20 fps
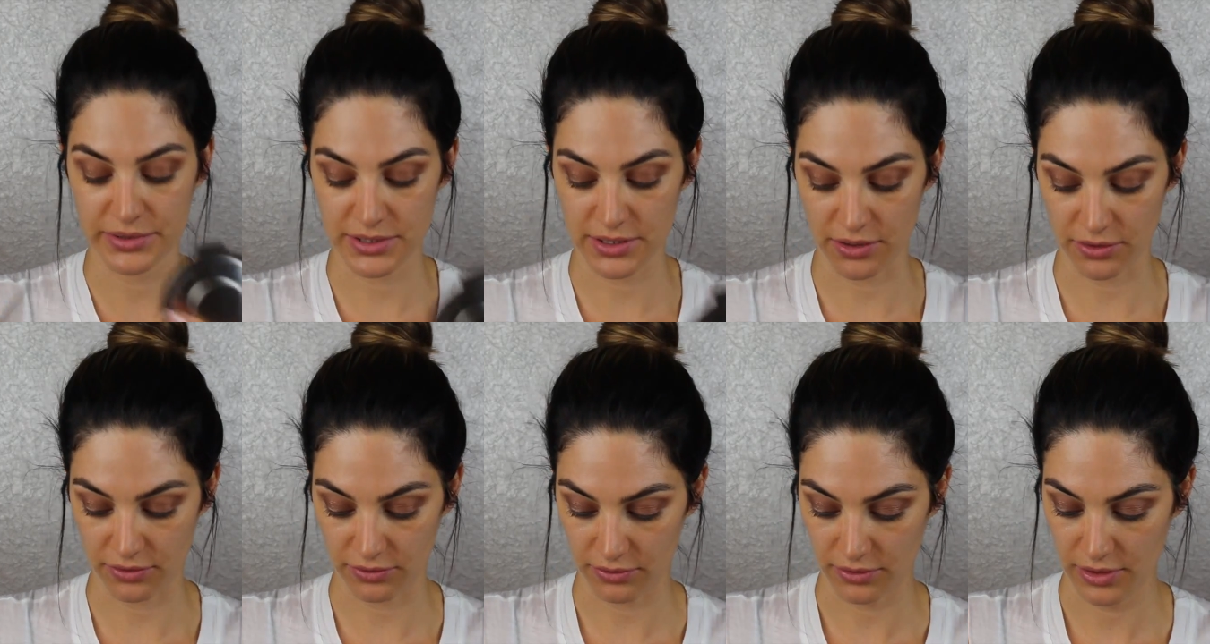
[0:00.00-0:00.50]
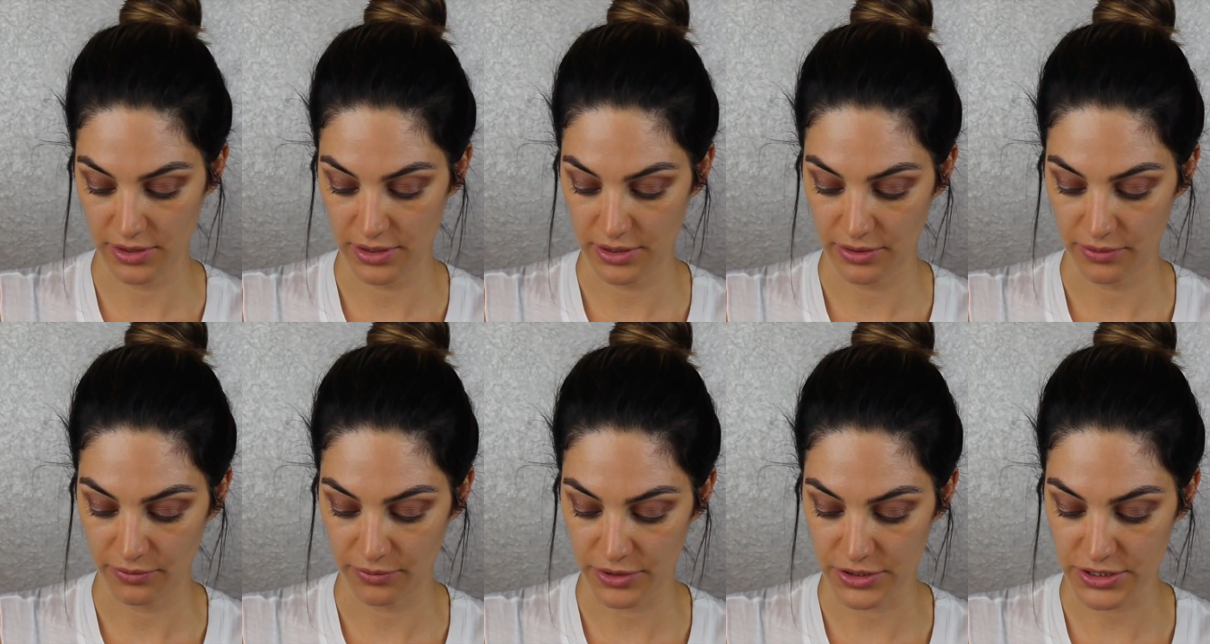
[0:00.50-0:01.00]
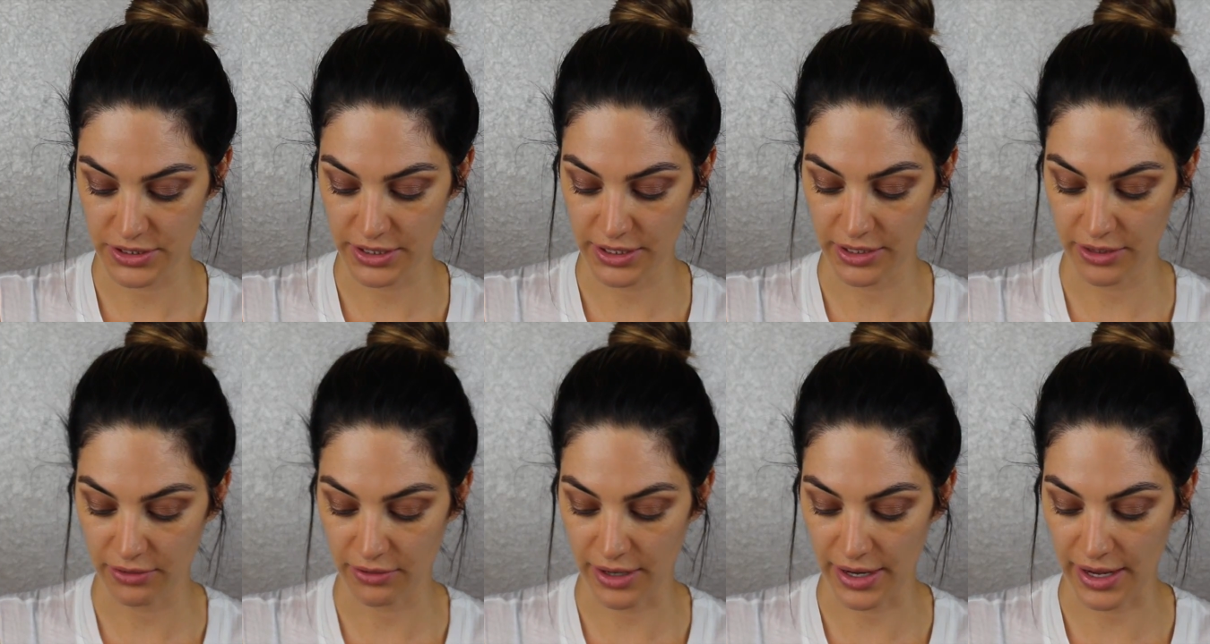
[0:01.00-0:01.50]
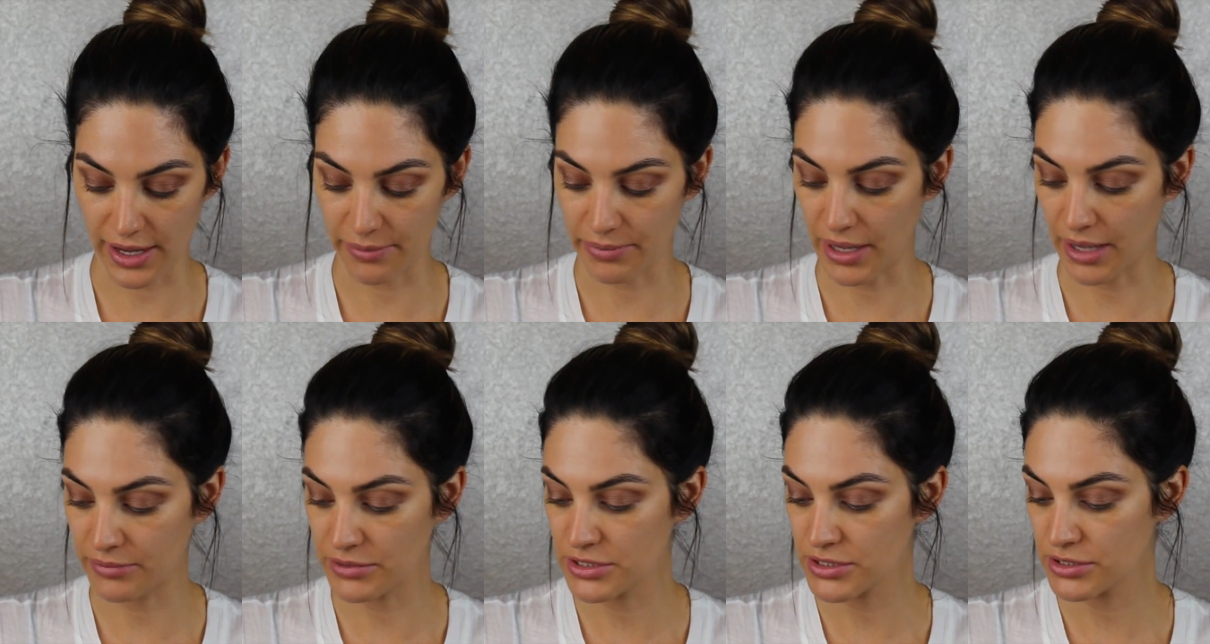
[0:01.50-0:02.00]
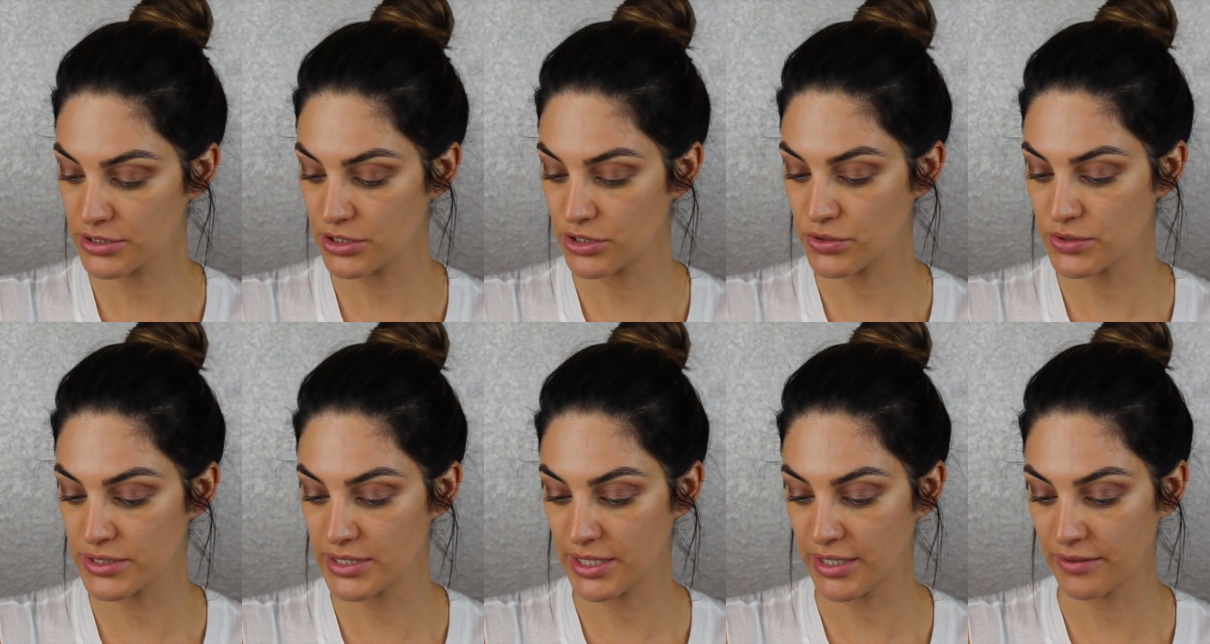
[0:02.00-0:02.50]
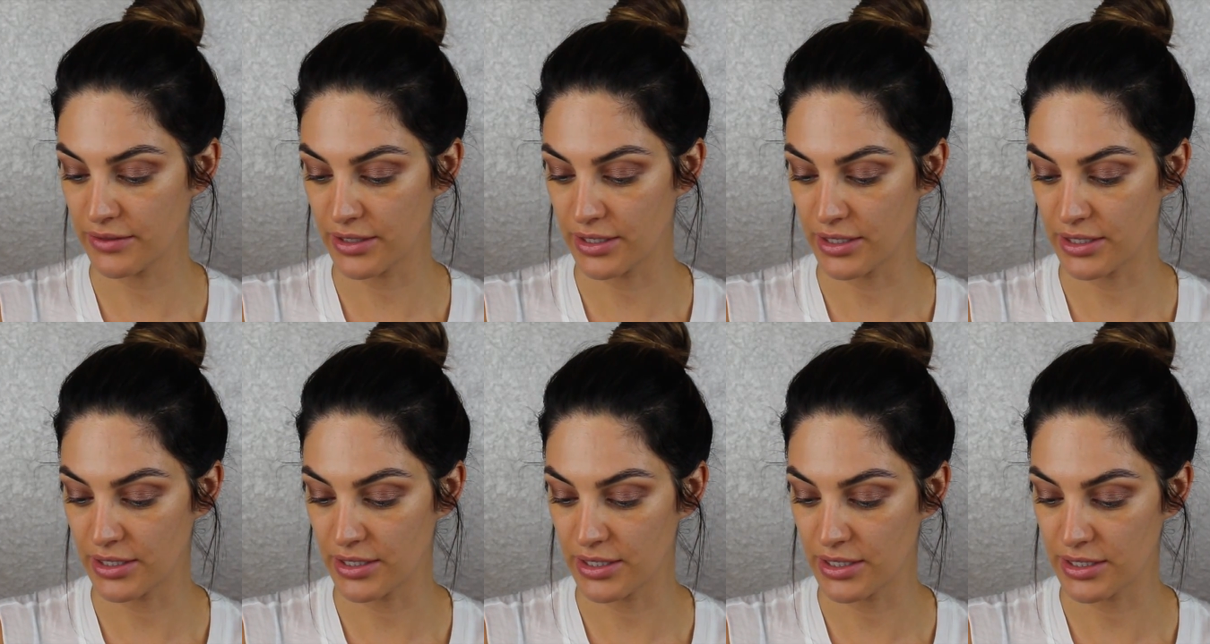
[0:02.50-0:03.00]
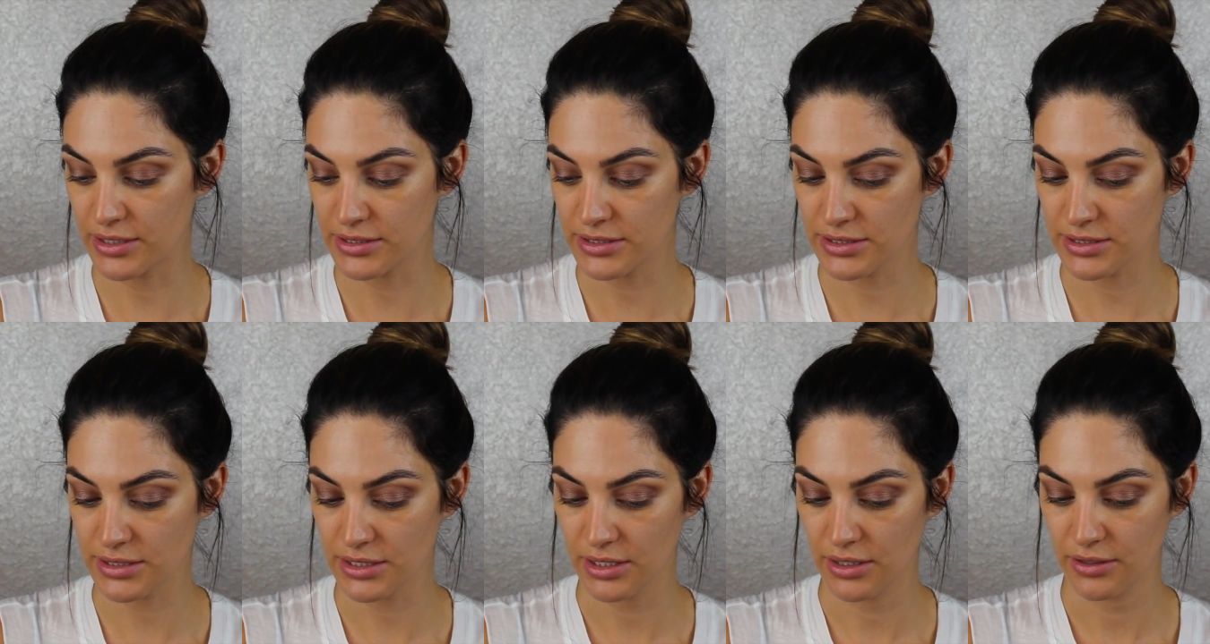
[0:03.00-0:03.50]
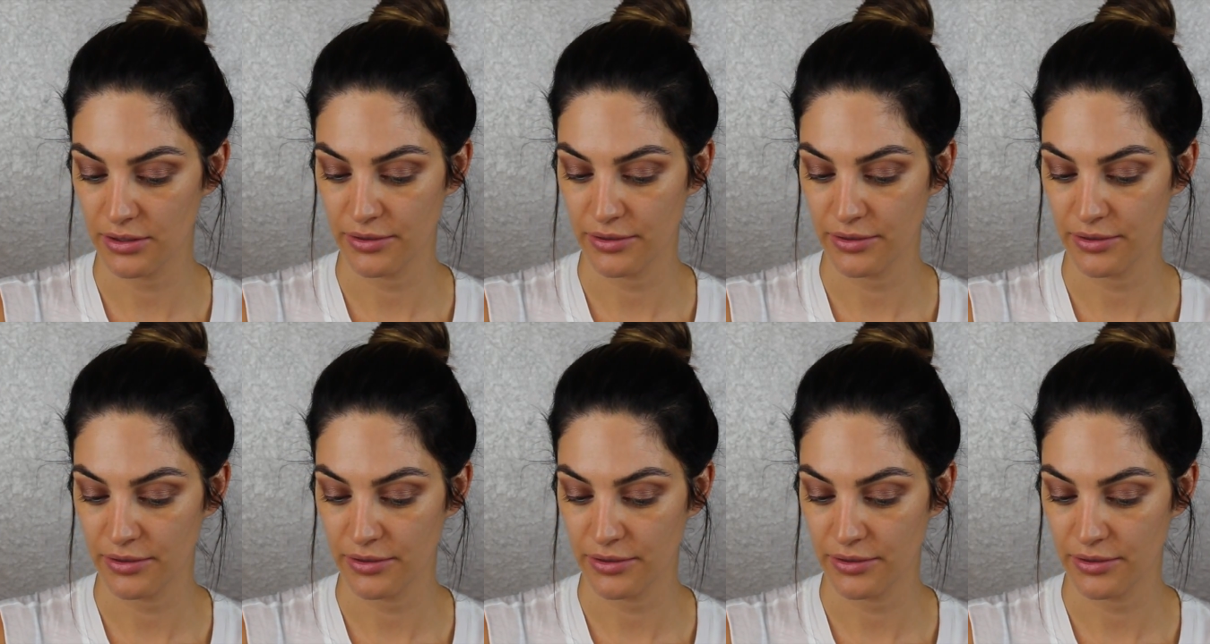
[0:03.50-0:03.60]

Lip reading: So we're just going to grab, I'm just using this.